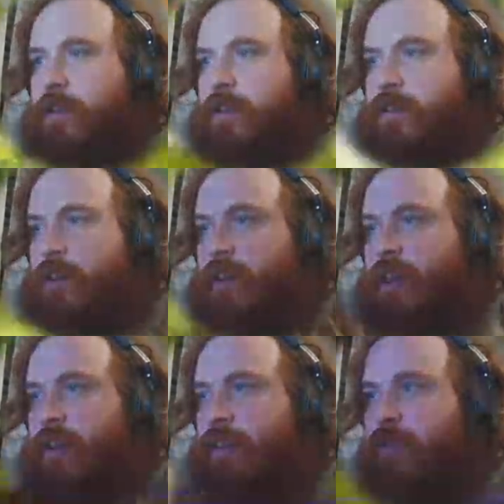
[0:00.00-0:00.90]
Is there an
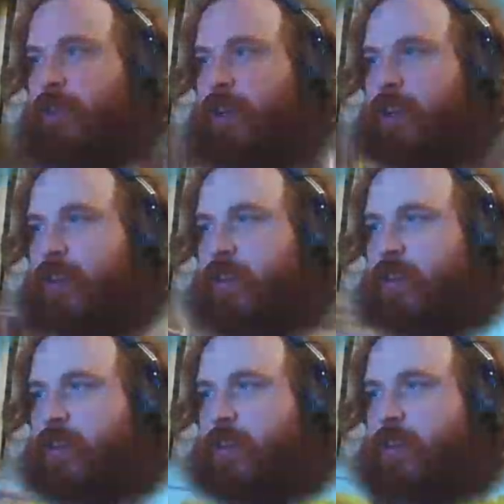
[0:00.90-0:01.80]
angle over here
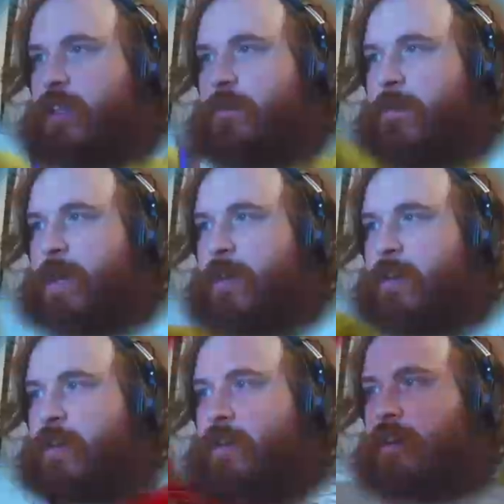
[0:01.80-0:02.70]
that's better?